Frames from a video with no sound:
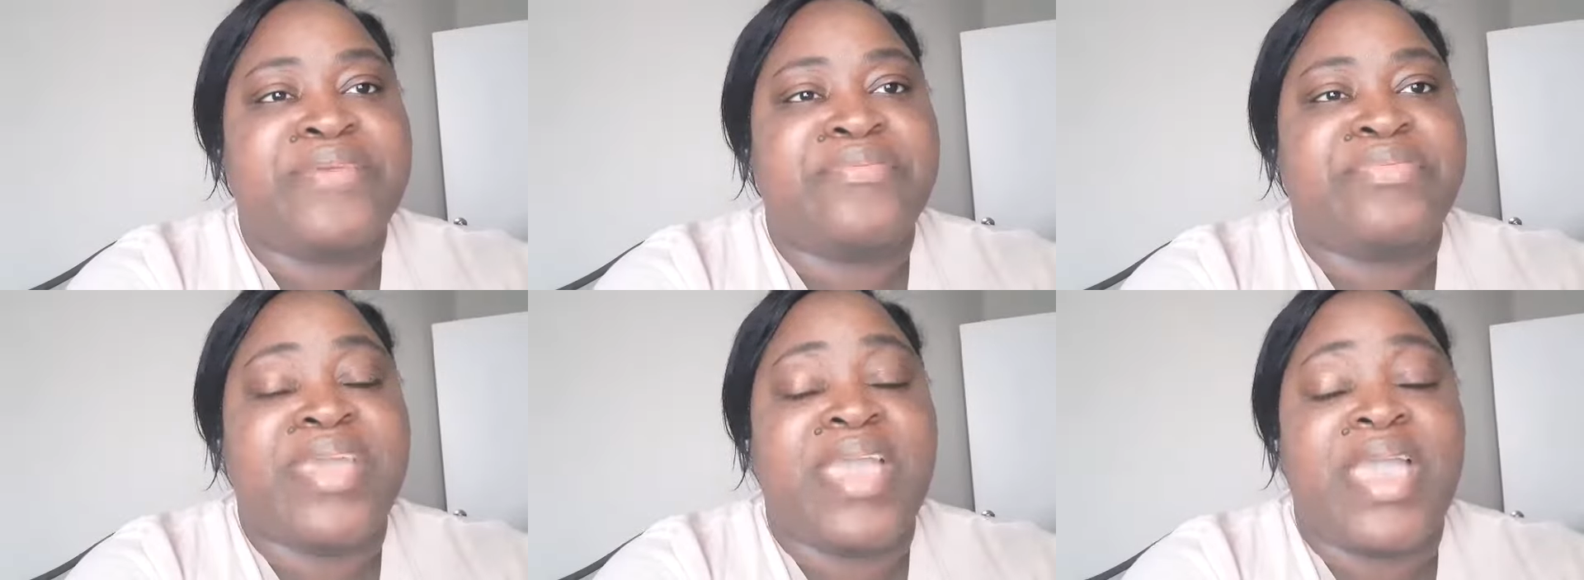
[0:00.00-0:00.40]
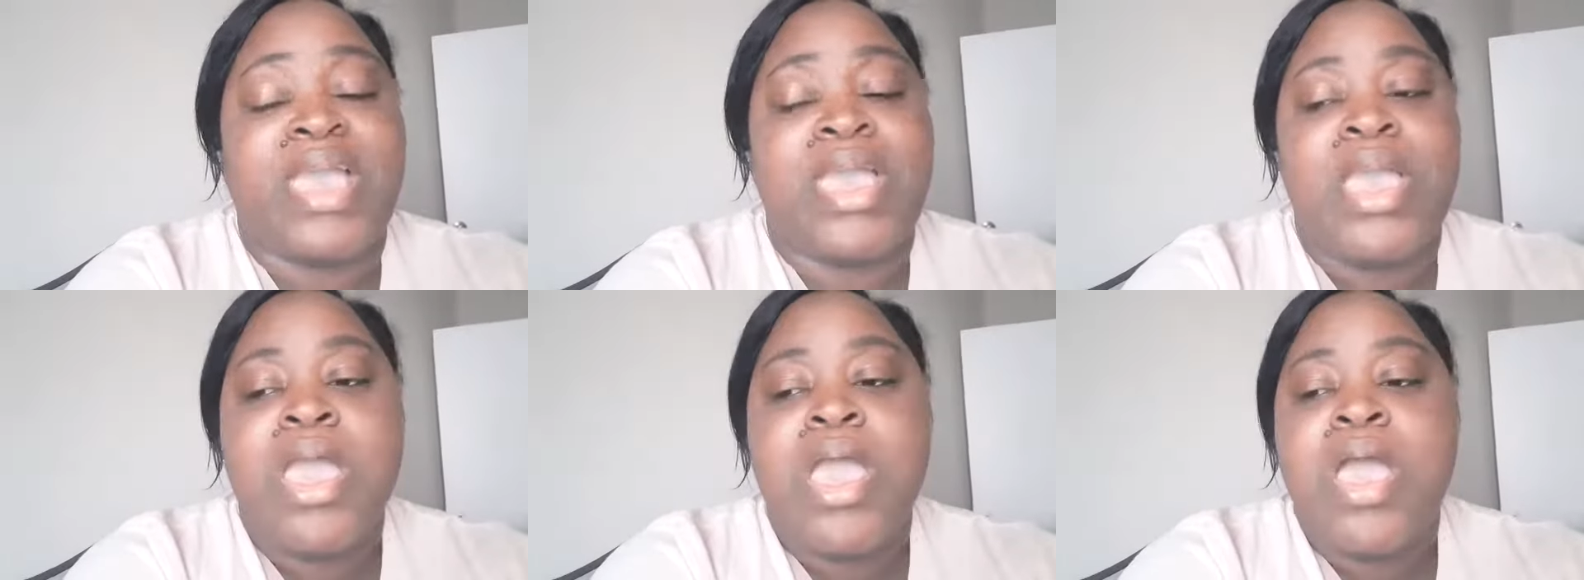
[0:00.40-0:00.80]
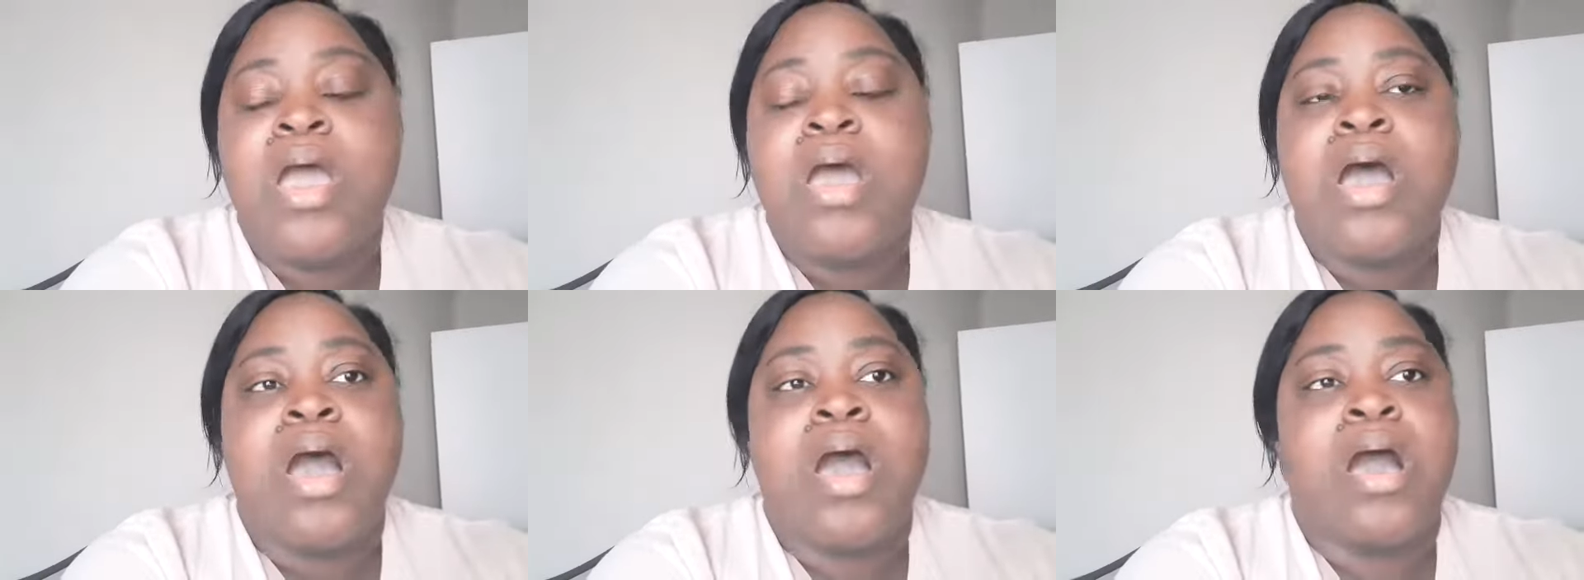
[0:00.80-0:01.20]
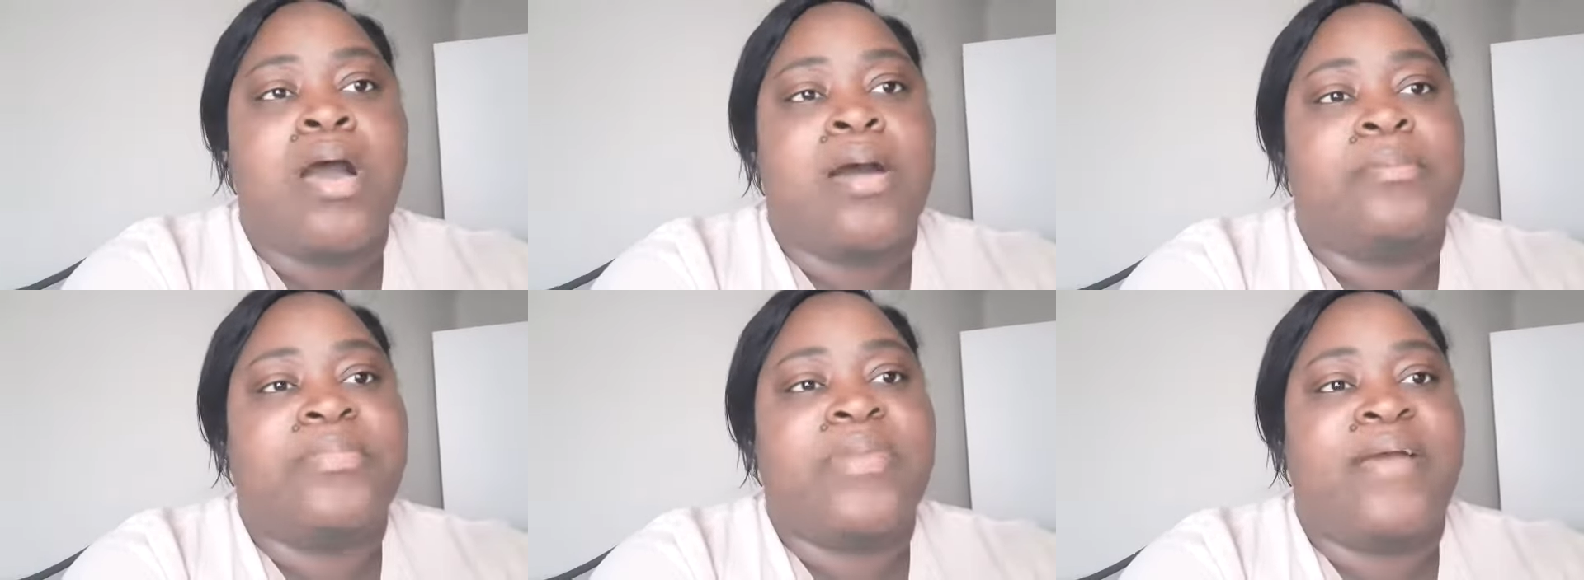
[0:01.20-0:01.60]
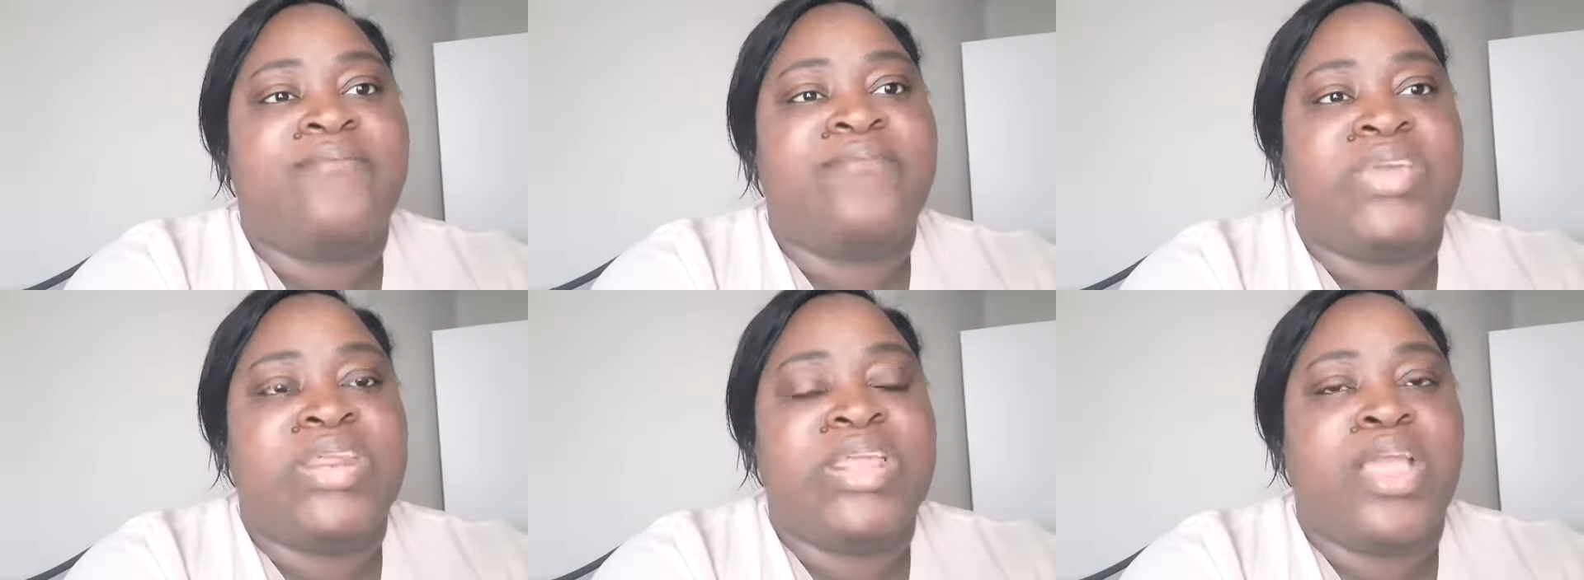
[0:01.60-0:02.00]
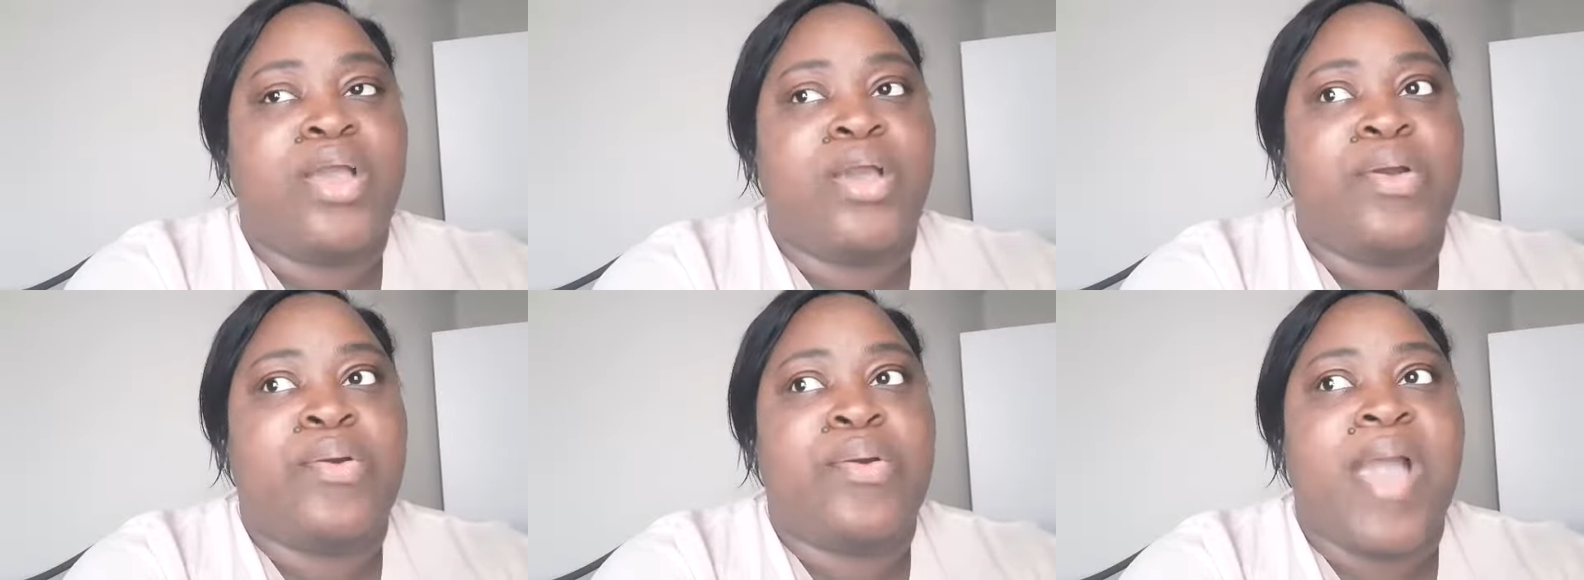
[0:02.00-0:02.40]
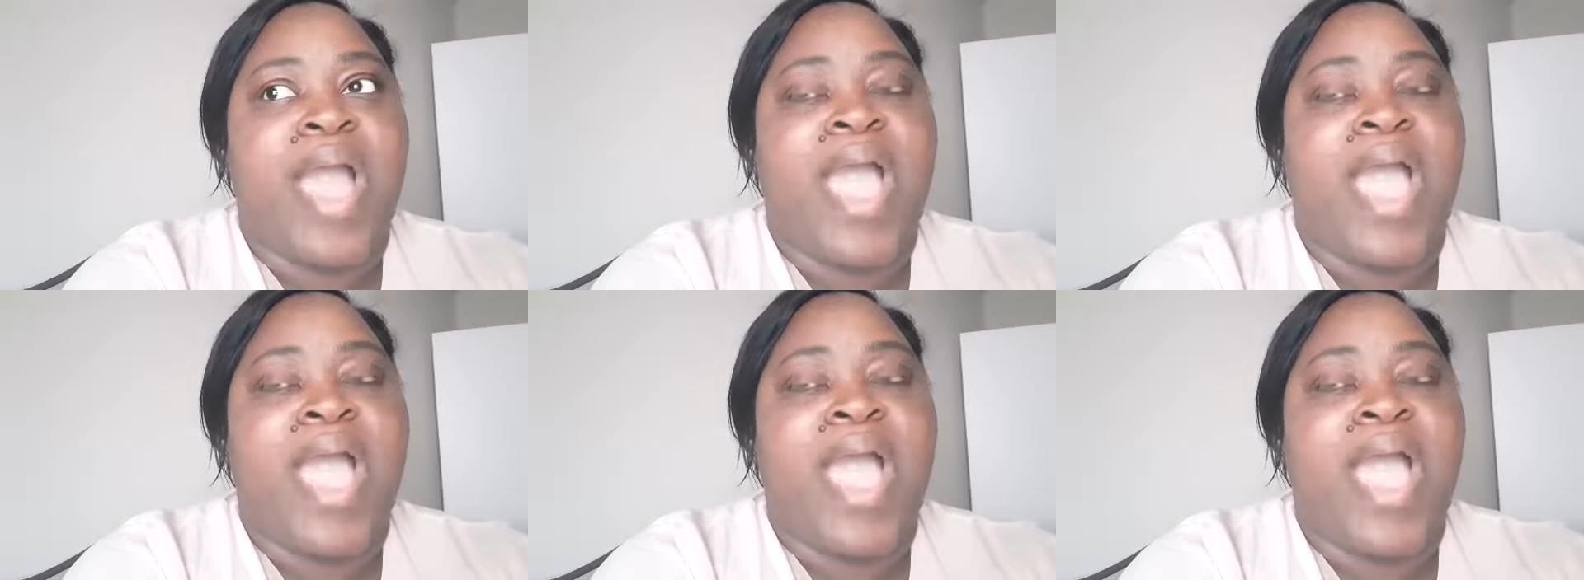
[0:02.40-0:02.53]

if that, video.